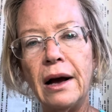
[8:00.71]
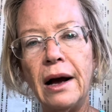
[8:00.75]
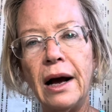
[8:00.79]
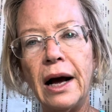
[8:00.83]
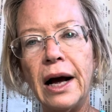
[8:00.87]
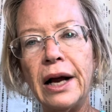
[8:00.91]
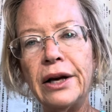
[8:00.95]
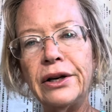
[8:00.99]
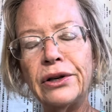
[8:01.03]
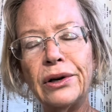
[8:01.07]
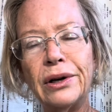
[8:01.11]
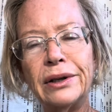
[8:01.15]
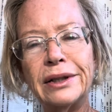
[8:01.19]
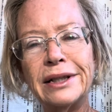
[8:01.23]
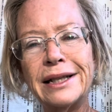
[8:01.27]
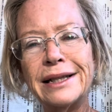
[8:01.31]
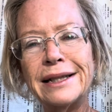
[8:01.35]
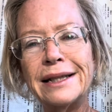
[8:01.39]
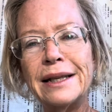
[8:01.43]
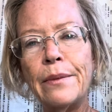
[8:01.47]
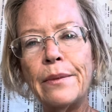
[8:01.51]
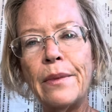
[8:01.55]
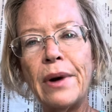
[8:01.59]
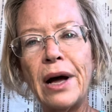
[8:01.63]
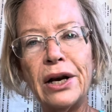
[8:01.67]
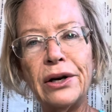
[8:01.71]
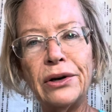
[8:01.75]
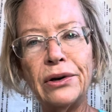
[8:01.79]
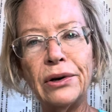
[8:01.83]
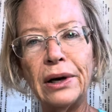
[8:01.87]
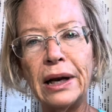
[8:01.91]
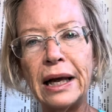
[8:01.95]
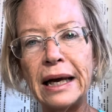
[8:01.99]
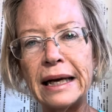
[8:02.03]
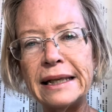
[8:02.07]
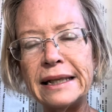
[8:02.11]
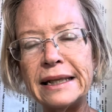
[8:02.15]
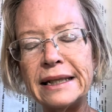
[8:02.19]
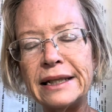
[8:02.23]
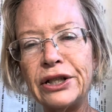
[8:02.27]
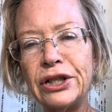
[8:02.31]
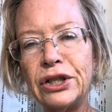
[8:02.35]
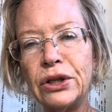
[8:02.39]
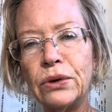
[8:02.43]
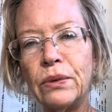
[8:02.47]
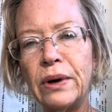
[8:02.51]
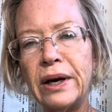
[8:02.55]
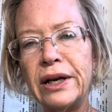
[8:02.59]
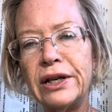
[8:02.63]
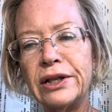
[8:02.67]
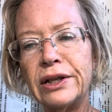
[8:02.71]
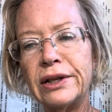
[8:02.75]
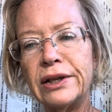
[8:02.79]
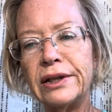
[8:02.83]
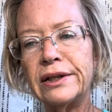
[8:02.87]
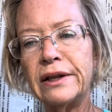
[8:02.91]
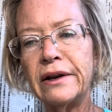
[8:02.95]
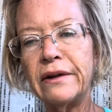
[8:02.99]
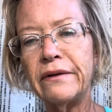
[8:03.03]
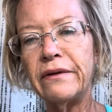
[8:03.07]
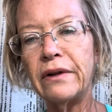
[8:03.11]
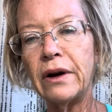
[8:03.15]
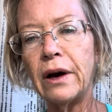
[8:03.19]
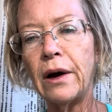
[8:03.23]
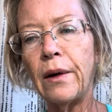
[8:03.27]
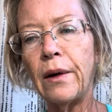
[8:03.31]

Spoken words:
under just some underlying situations of